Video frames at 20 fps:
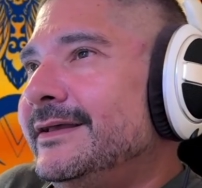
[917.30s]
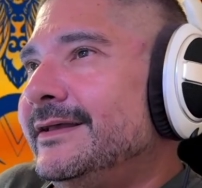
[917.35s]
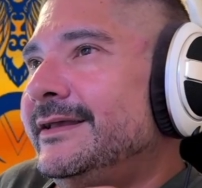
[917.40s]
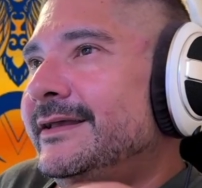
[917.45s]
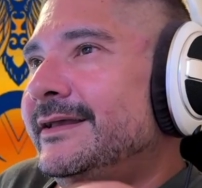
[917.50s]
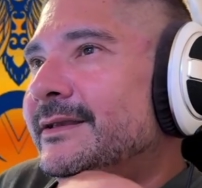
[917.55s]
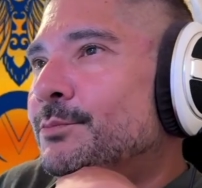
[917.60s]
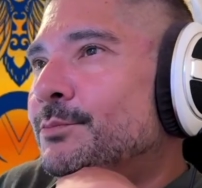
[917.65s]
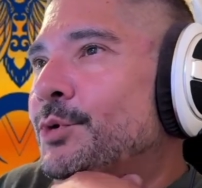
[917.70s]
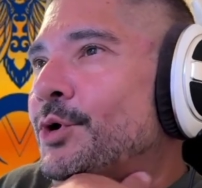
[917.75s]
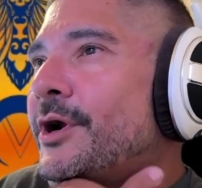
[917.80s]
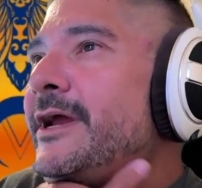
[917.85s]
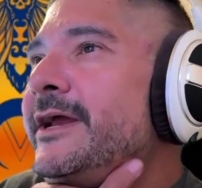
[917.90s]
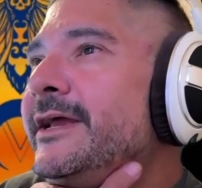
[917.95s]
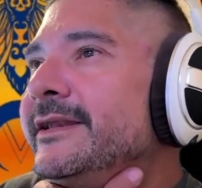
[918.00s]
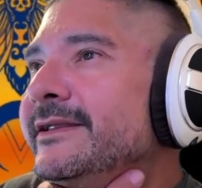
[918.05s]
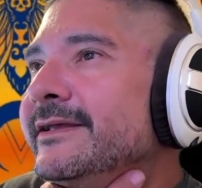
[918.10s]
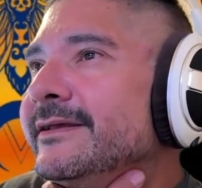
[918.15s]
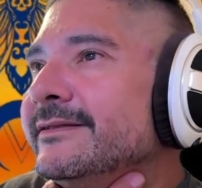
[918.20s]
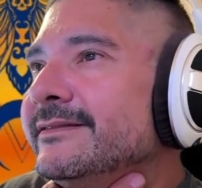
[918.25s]
in
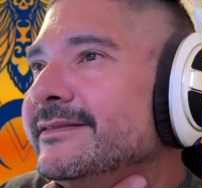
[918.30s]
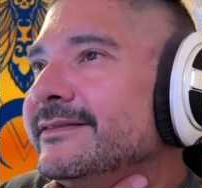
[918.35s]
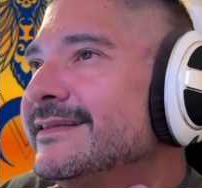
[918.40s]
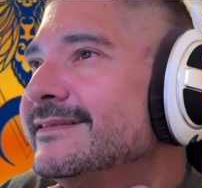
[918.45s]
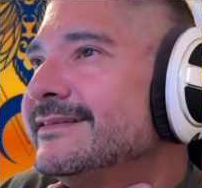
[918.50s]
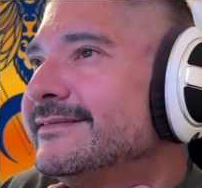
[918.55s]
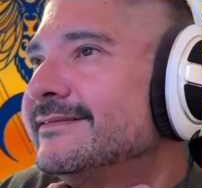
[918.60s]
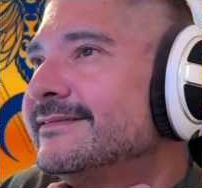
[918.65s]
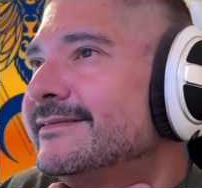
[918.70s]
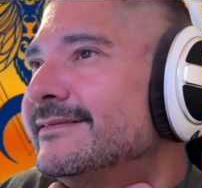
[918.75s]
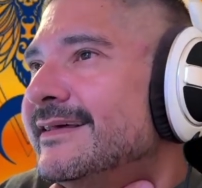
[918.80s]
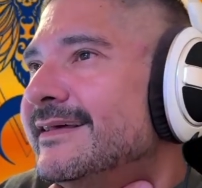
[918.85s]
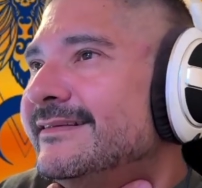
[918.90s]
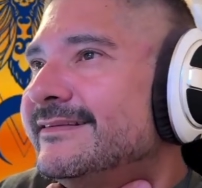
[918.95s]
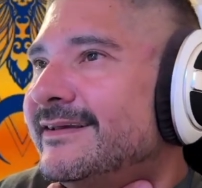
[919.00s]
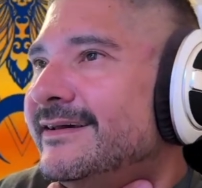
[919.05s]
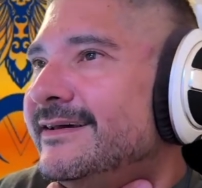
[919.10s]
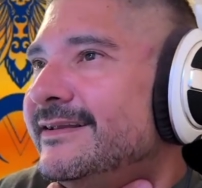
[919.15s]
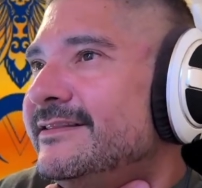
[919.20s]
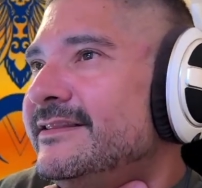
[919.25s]
branding, that's
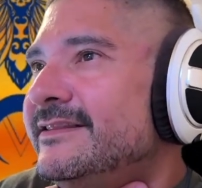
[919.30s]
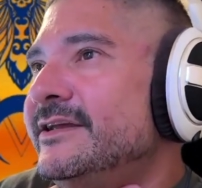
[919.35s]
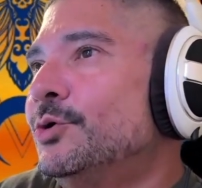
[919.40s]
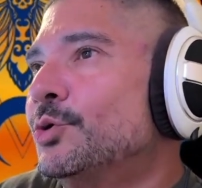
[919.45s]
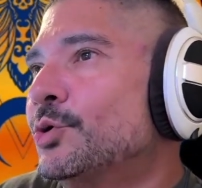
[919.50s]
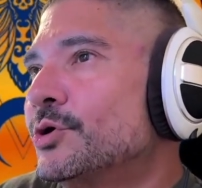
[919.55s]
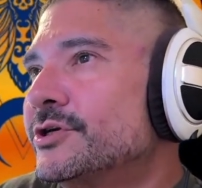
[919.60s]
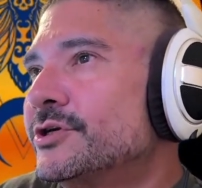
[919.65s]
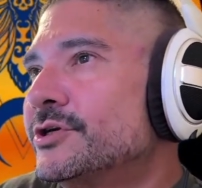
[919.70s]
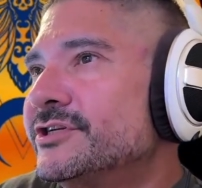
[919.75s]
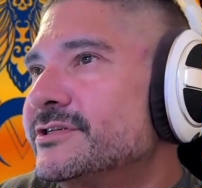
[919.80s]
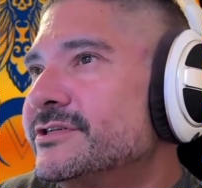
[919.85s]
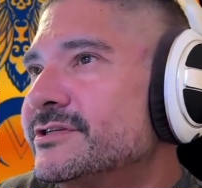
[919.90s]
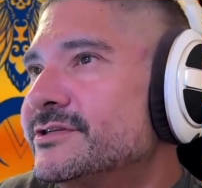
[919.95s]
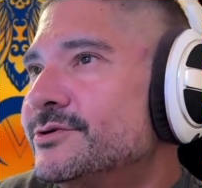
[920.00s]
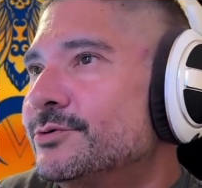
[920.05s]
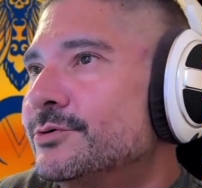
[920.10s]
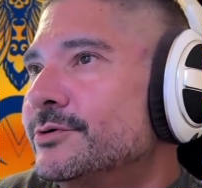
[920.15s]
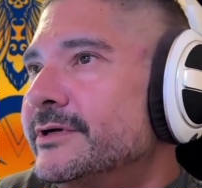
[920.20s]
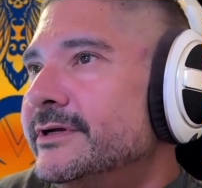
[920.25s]
kind of the origin
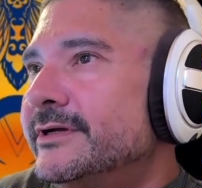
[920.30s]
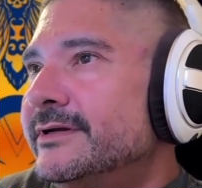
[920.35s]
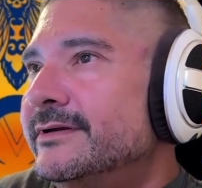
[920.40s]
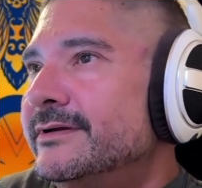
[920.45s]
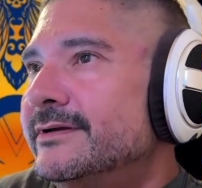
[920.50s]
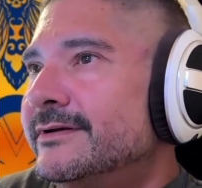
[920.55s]
story.